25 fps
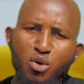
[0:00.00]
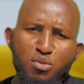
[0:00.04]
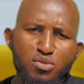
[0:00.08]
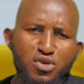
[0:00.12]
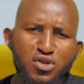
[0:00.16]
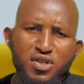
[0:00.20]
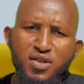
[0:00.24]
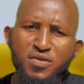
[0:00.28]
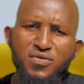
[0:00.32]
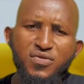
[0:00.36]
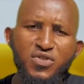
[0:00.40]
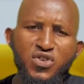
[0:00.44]
your
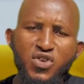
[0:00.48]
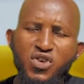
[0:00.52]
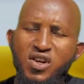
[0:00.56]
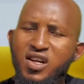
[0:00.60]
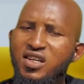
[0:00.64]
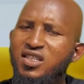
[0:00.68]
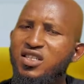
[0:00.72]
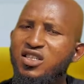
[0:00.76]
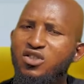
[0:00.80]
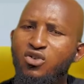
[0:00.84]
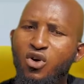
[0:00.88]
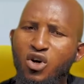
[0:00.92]
music video.
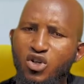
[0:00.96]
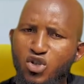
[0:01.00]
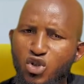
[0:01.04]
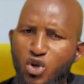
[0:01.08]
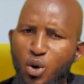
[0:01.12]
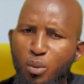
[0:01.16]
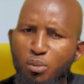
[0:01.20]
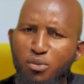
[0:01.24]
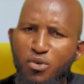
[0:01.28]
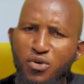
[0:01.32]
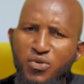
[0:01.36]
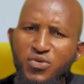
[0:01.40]
Let's discuss
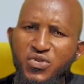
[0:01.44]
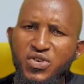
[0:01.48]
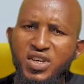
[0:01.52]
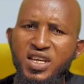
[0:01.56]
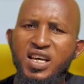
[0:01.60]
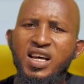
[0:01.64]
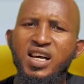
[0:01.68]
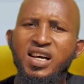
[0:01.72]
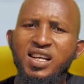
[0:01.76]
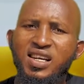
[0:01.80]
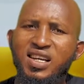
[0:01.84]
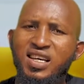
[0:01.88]
your movie.
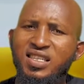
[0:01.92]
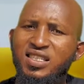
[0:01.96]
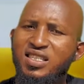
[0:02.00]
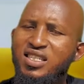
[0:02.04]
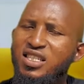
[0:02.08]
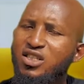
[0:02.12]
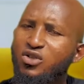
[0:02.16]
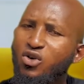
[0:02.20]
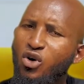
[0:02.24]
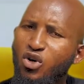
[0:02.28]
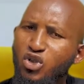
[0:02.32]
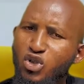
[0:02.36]
Let's
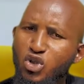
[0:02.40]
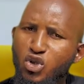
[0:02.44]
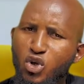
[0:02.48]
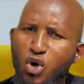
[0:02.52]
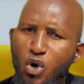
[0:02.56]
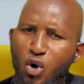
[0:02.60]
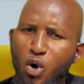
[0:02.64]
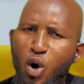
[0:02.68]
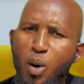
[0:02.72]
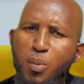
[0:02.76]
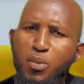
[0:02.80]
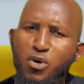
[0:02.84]
discuss
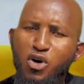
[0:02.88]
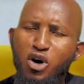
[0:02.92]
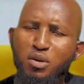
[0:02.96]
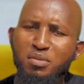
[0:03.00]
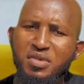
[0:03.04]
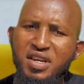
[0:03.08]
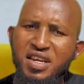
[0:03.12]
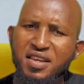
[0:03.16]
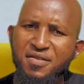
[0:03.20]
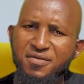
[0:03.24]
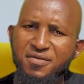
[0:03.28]
your upcoming